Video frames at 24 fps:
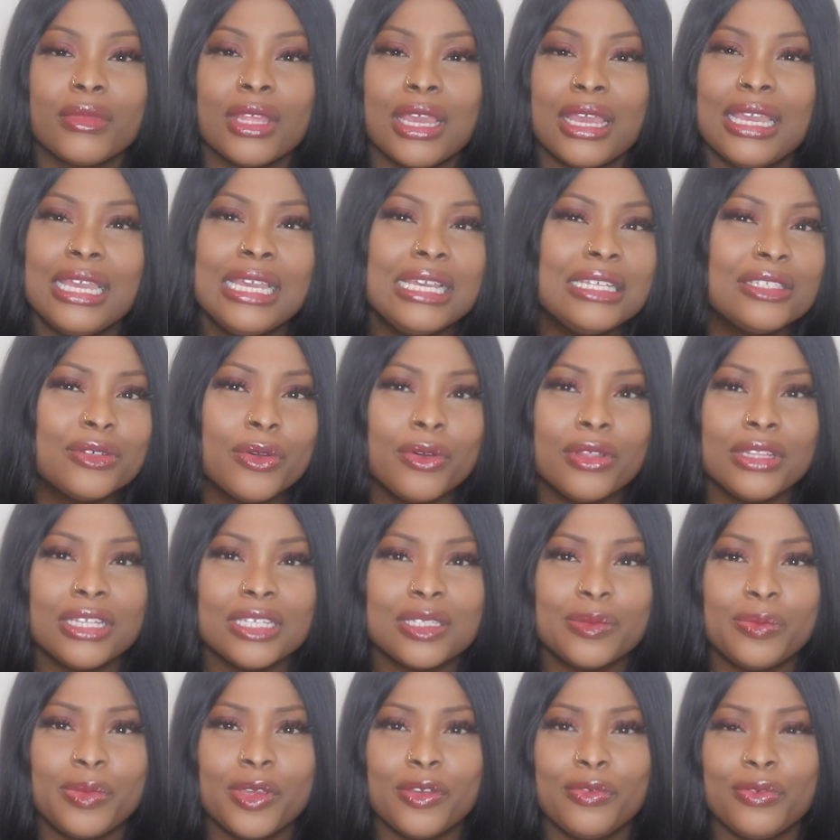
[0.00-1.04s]
He's got
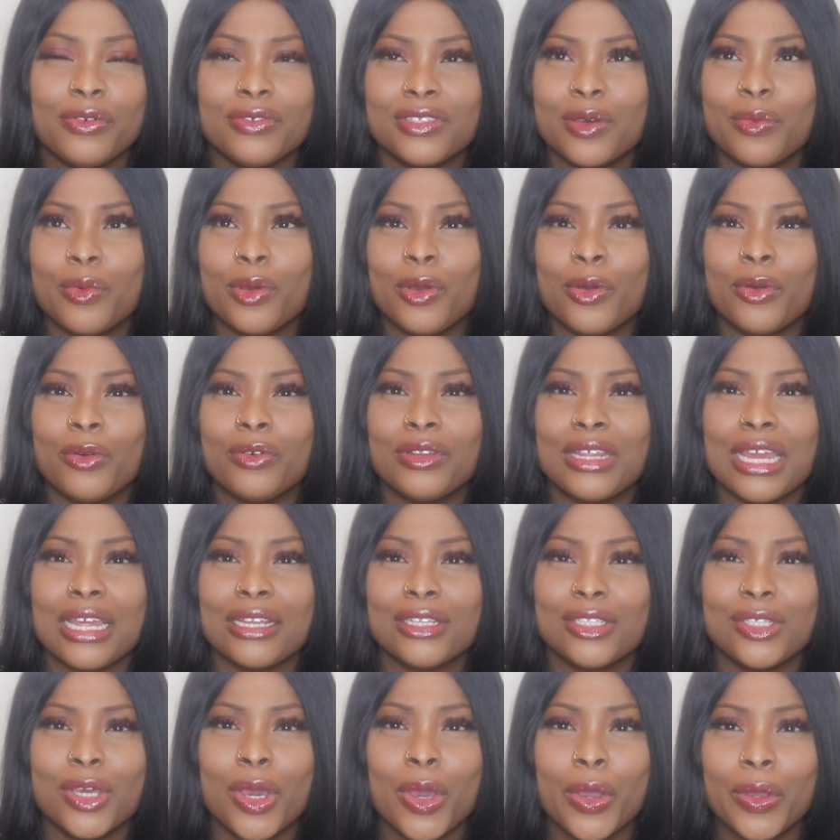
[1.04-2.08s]
this beef with someone called
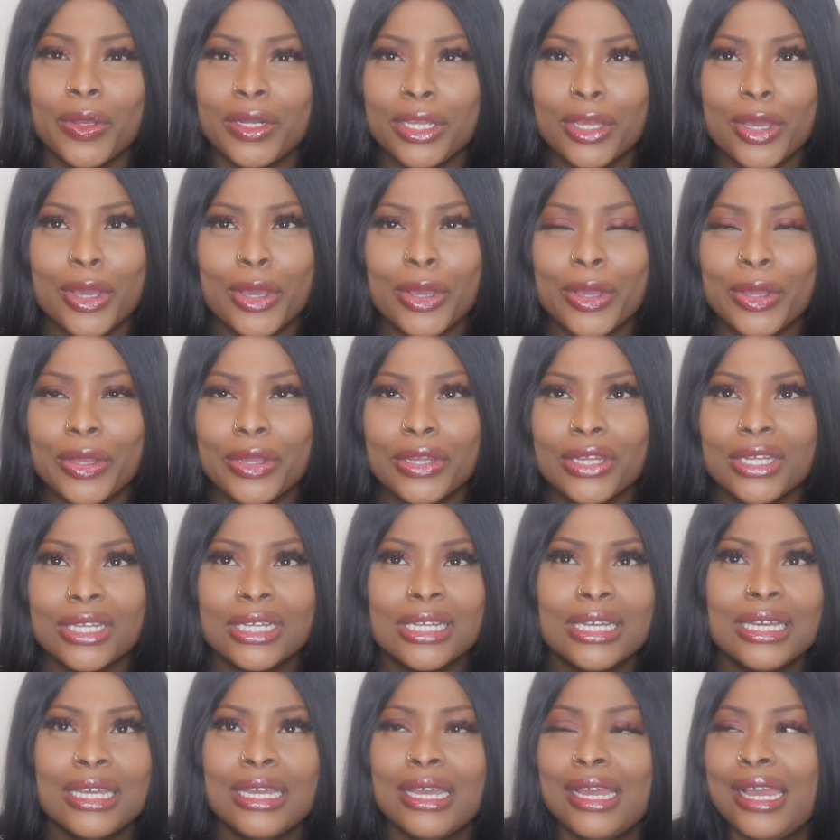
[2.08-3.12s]
Antonio,